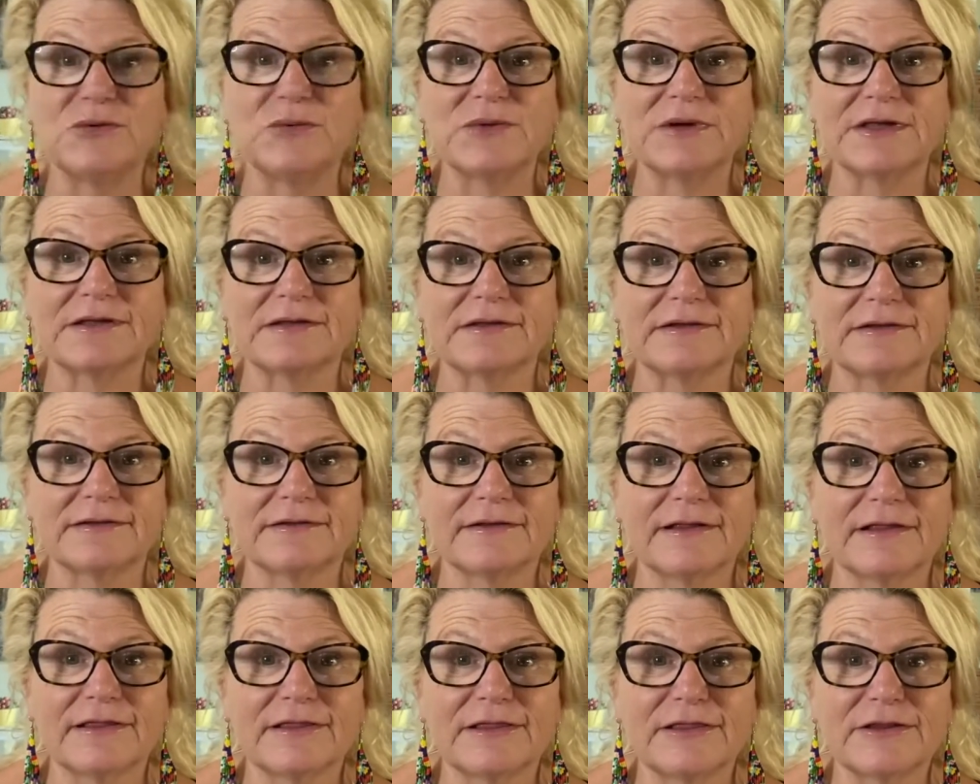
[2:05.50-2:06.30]
will
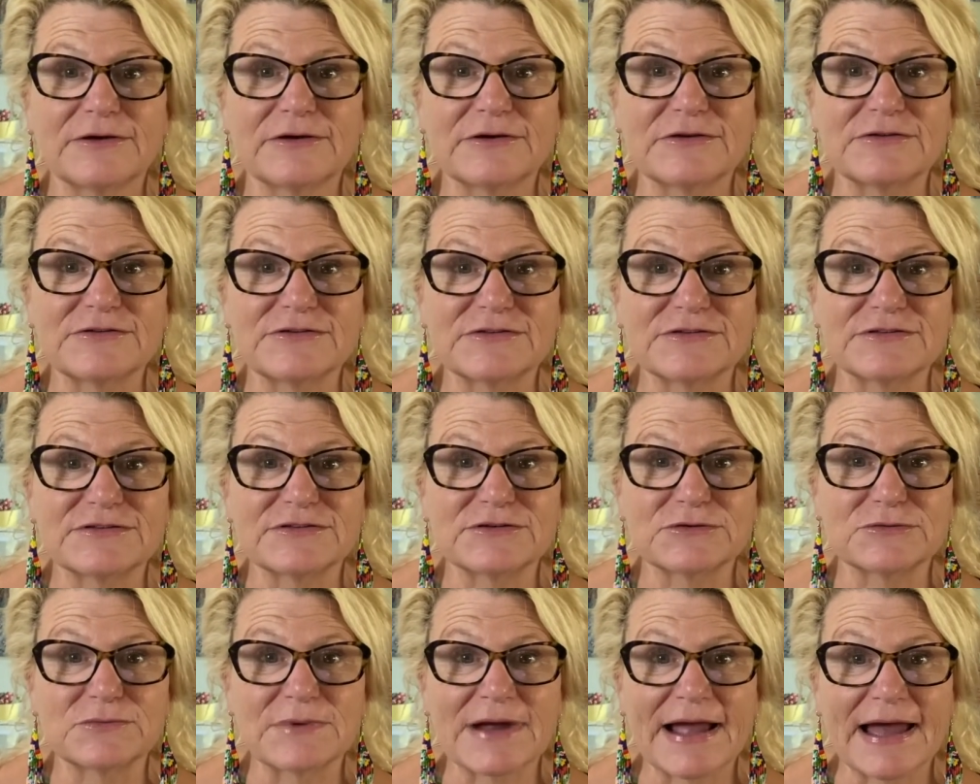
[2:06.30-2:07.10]
learn to
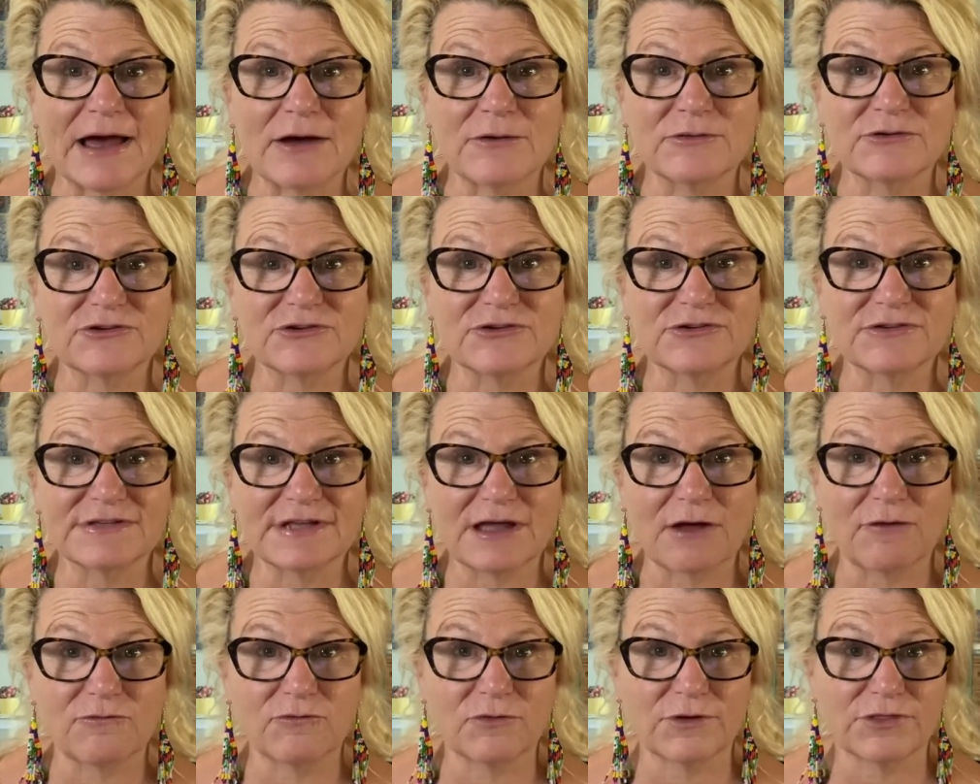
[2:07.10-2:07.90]
surround
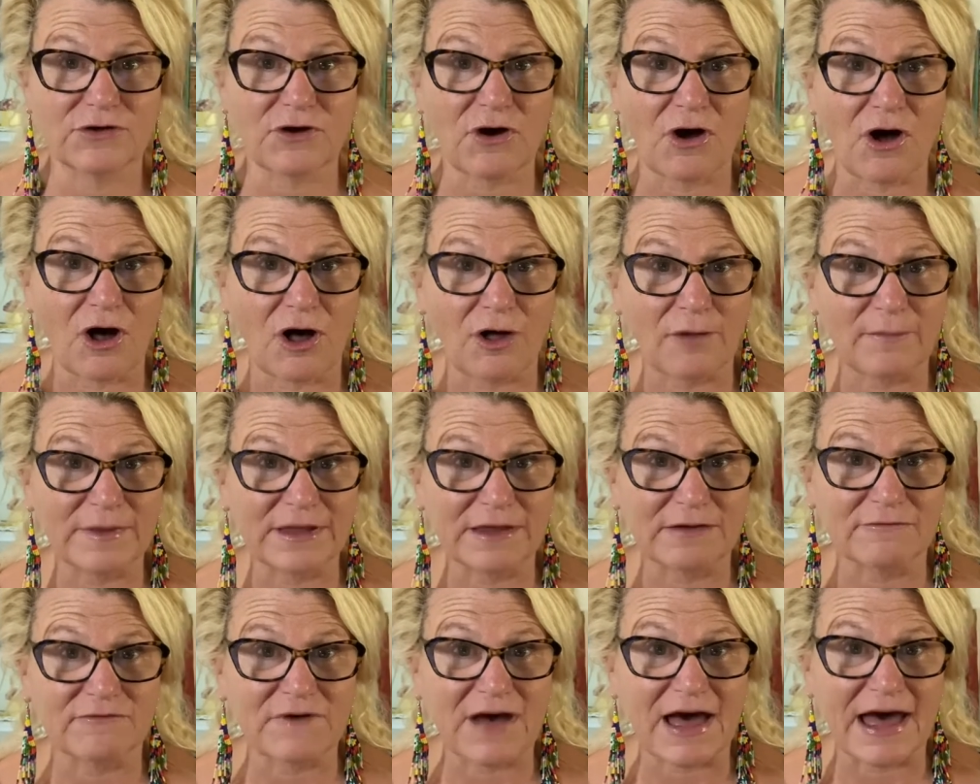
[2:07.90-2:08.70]
yourself with
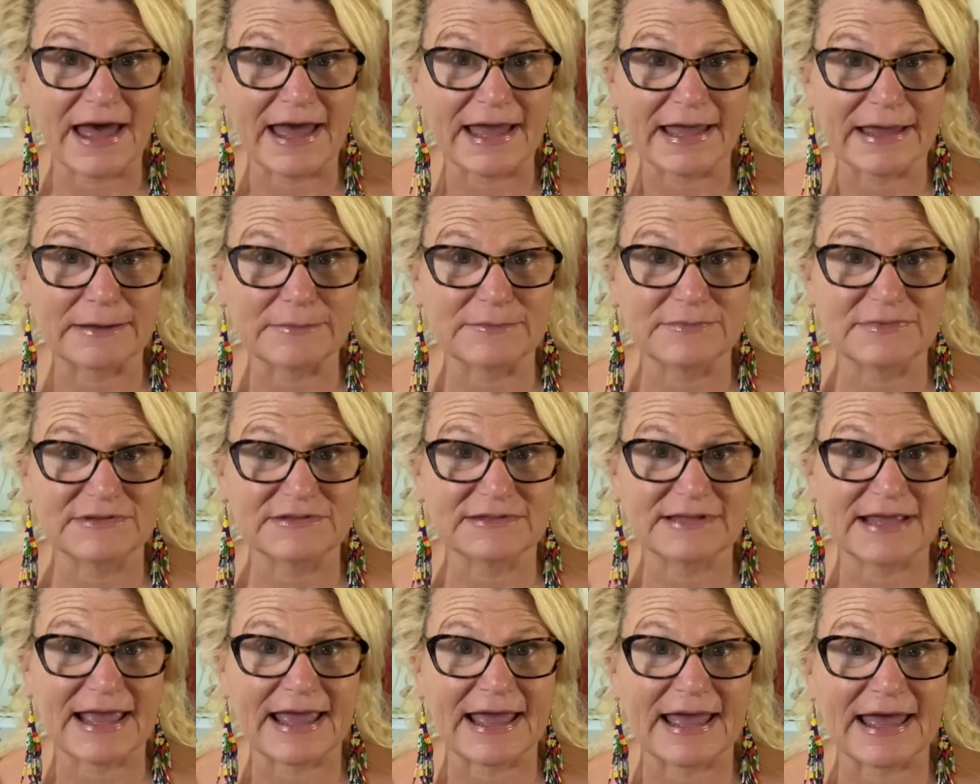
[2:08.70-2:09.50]
calming vibes
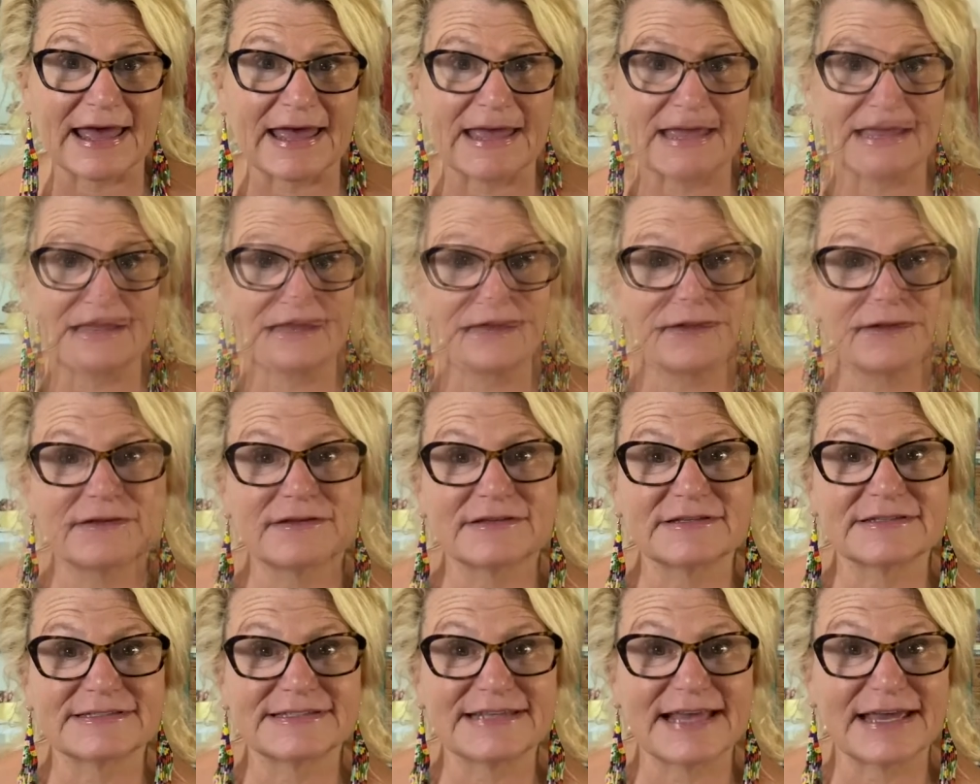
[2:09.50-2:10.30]
and
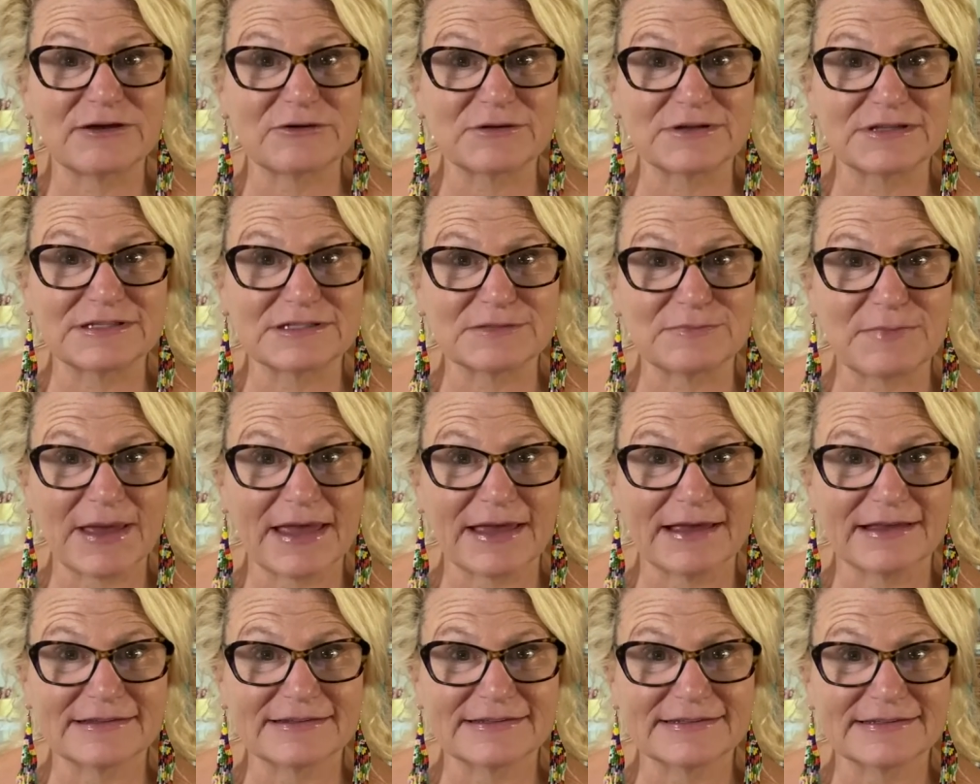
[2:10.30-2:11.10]
sacred
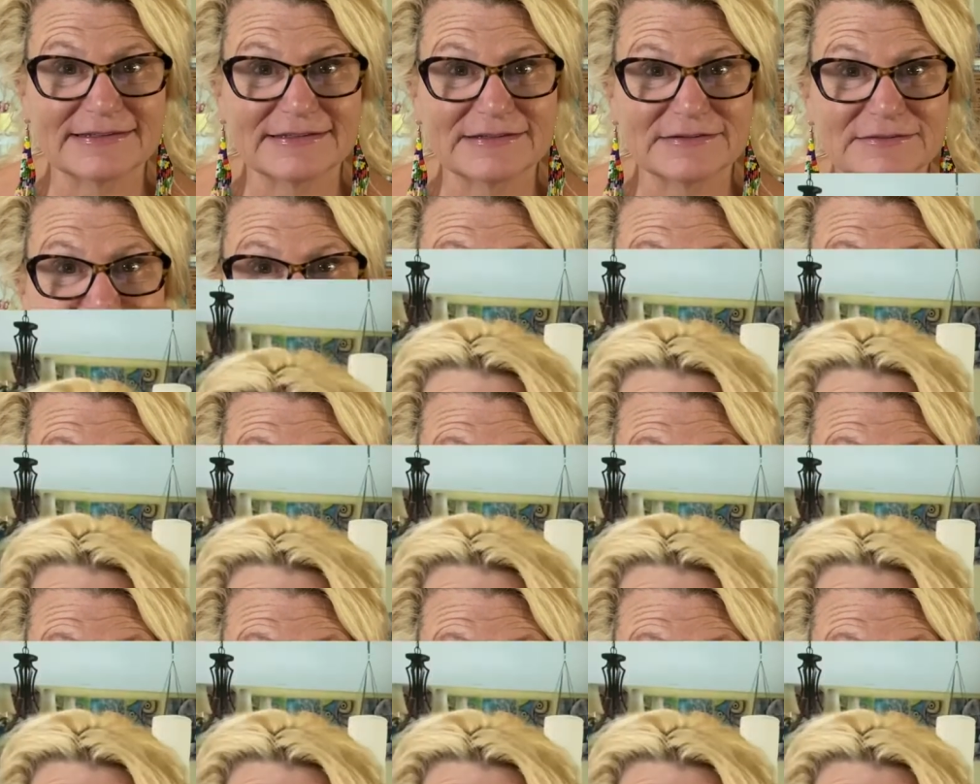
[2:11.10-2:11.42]
space.